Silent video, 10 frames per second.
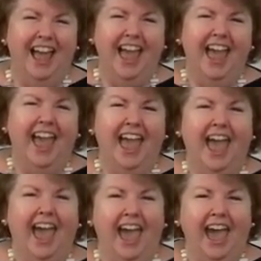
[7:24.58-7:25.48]

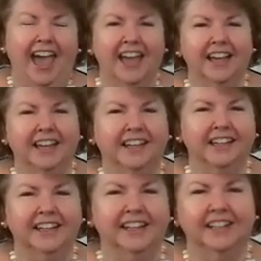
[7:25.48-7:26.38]

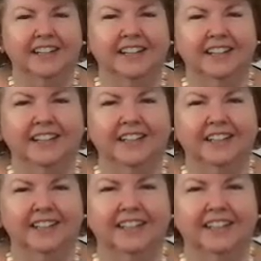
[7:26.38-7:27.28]

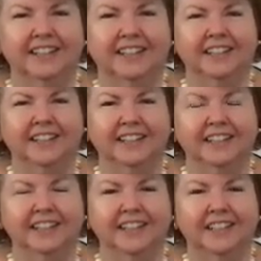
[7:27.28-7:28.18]

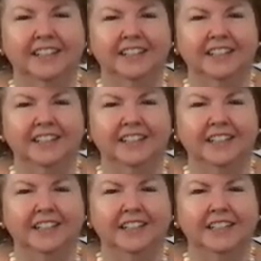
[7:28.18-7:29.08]

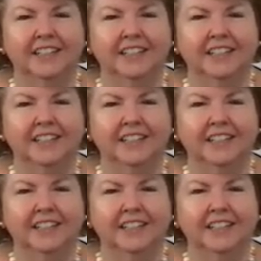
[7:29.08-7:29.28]
The person shown says nothing.